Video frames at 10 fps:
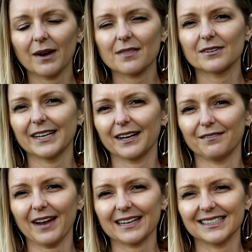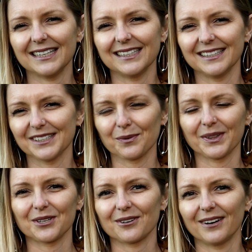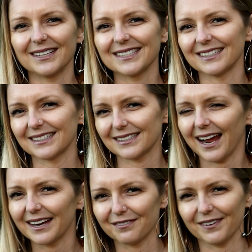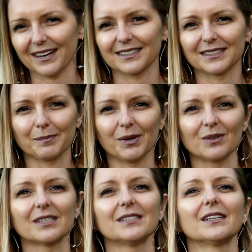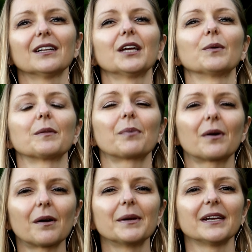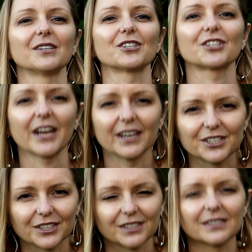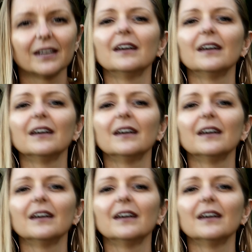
rather take a vaccine and deal with the transient side effects as opposed to dealing with permanent changes